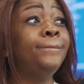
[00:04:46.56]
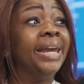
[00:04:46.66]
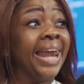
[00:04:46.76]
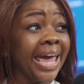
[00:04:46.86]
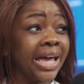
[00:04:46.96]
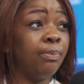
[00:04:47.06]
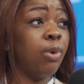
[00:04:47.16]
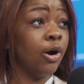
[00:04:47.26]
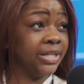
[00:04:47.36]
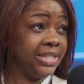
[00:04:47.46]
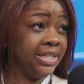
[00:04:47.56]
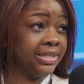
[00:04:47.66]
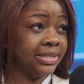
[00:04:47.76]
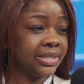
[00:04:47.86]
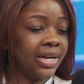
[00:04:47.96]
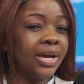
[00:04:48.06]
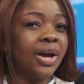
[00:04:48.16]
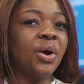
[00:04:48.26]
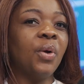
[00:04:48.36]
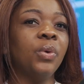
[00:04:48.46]
black parties.
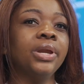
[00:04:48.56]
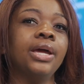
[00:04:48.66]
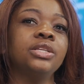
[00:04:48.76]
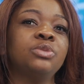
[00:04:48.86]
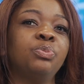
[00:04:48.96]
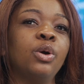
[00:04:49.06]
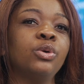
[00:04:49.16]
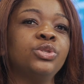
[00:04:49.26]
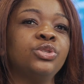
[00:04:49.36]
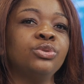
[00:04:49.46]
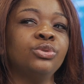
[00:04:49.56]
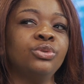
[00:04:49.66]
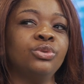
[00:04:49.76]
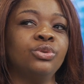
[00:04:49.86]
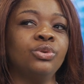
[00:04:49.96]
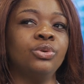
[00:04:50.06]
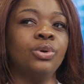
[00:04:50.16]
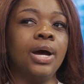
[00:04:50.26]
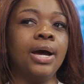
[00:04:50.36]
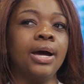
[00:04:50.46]
When I spoke
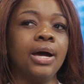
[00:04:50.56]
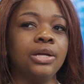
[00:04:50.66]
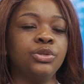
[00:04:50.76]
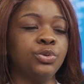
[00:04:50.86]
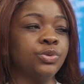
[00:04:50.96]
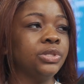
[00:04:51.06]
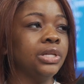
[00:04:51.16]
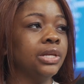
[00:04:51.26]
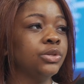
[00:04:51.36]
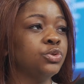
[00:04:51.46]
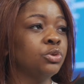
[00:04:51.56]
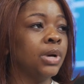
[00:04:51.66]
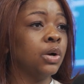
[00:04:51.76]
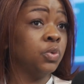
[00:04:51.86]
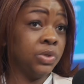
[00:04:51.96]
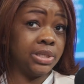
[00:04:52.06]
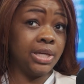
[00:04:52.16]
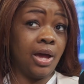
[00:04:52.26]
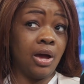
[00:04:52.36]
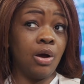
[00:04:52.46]
to Duduzile Zuma, who is
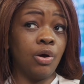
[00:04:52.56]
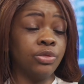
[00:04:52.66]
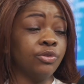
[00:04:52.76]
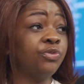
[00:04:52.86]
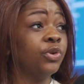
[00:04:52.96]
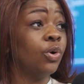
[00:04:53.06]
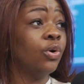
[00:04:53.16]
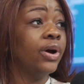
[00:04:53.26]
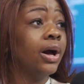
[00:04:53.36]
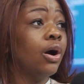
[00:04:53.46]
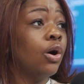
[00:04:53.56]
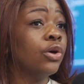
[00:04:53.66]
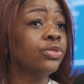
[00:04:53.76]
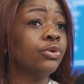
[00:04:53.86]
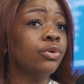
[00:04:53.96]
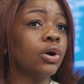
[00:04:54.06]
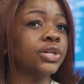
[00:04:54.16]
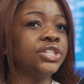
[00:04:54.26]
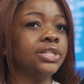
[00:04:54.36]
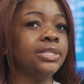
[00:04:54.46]
here on the floor, on the rock,
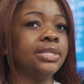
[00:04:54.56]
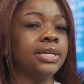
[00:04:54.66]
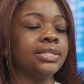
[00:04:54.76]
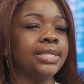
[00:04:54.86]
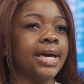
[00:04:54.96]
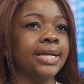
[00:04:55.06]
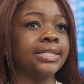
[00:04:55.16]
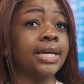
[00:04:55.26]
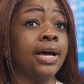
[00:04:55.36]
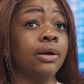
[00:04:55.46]
she says that